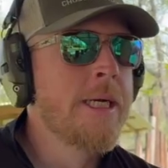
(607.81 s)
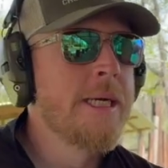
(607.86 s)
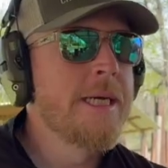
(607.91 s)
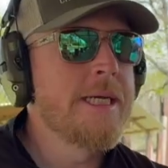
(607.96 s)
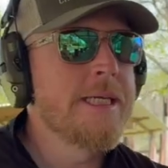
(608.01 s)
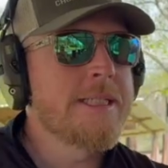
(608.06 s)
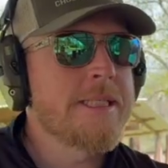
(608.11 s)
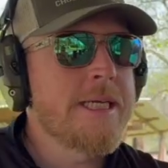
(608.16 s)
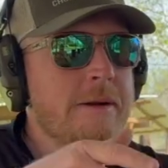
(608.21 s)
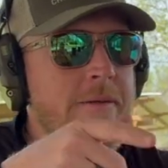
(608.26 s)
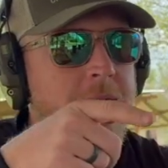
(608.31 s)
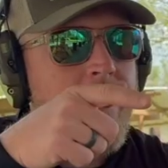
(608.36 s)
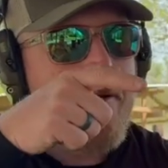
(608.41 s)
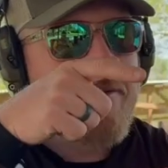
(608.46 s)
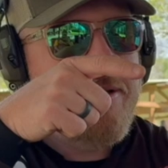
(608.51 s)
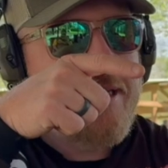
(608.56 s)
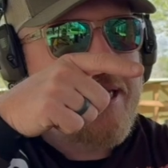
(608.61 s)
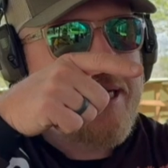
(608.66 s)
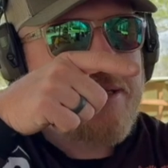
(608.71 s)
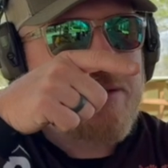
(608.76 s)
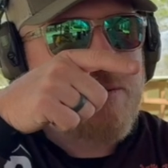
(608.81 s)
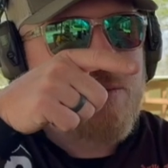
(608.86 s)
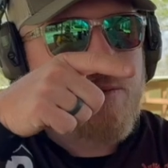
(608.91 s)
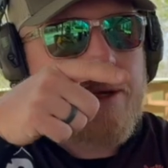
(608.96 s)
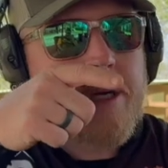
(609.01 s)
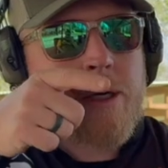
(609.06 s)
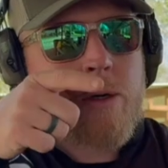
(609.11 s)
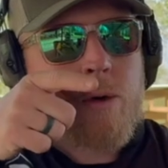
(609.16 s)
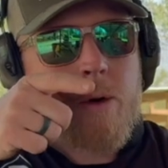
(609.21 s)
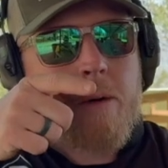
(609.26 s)
Instead of having that
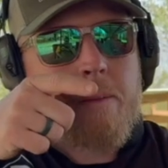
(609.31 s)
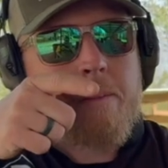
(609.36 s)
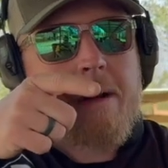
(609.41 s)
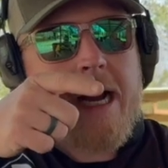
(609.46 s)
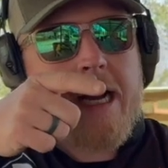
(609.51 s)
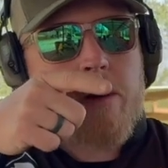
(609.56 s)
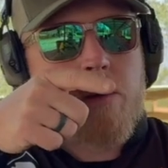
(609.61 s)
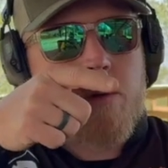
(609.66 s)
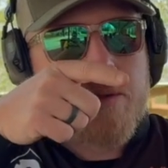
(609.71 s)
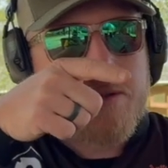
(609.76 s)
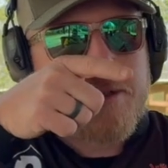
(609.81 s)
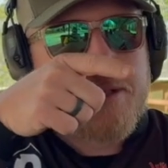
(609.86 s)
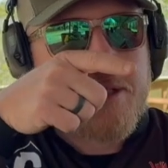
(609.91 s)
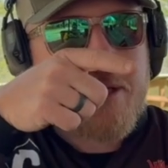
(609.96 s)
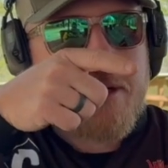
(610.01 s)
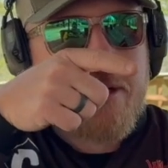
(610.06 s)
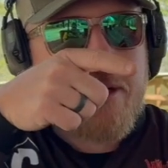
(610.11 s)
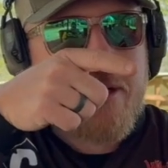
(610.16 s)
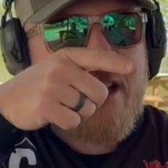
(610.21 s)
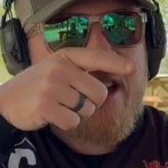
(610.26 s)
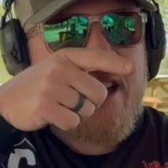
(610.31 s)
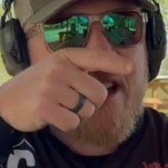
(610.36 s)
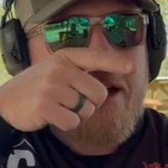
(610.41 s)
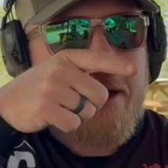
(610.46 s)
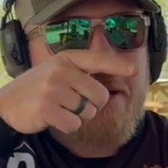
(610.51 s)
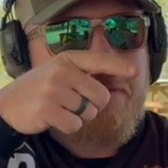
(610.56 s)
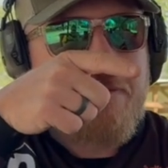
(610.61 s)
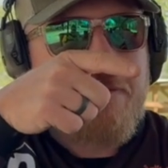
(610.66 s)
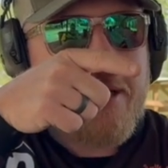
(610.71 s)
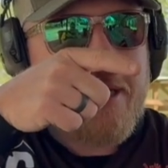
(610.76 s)
recoil backwards,
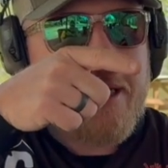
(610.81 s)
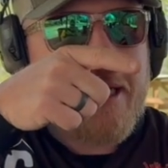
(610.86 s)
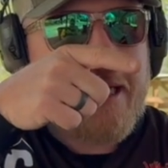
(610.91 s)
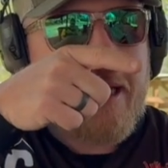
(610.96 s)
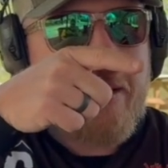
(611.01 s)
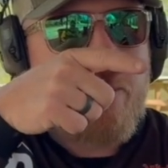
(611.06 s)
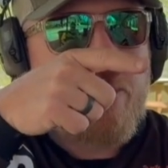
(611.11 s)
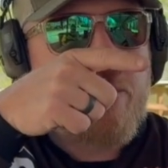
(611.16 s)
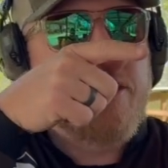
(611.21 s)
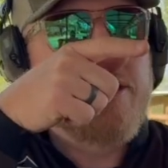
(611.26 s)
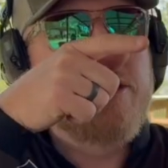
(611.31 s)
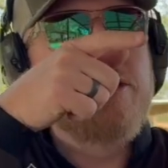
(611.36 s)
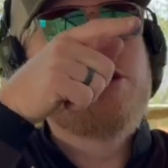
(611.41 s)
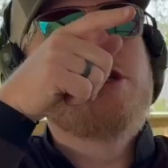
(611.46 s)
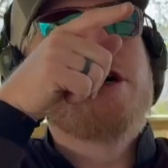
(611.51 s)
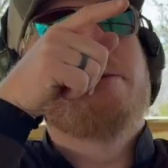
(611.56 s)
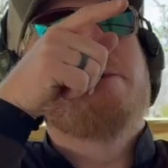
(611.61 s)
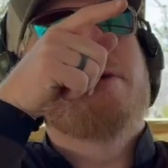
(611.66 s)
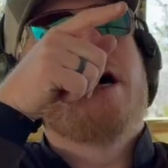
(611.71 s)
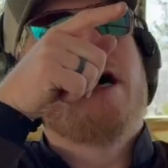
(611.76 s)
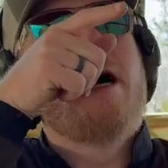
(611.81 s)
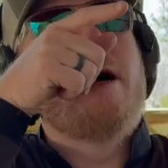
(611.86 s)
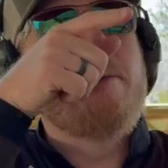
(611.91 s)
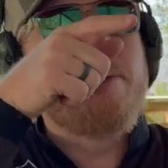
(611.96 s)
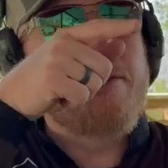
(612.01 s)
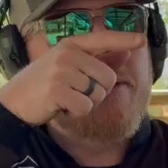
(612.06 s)
it felt like it wanted to jump up